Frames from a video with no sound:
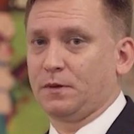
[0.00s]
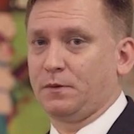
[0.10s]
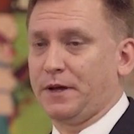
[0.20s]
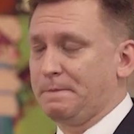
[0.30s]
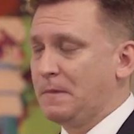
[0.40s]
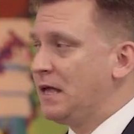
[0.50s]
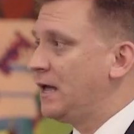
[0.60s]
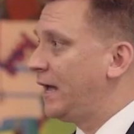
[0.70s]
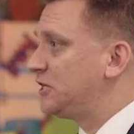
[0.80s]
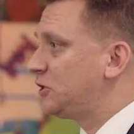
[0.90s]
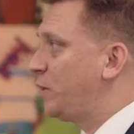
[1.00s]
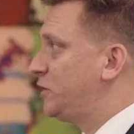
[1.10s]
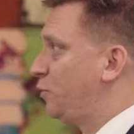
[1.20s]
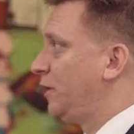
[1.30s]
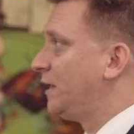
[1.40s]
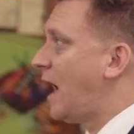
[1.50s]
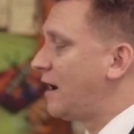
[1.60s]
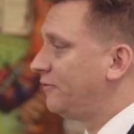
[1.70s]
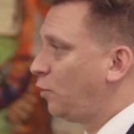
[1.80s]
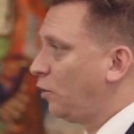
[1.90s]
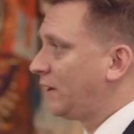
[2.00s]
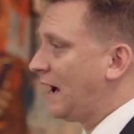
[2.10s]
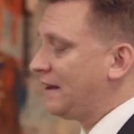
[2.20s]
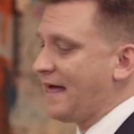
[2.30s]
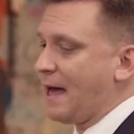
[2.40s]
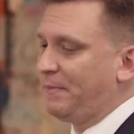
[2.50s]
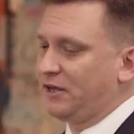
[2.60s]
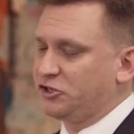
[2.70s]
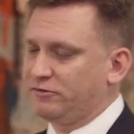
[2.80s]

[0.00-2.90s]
Okay? And so we do a lot of work on that, because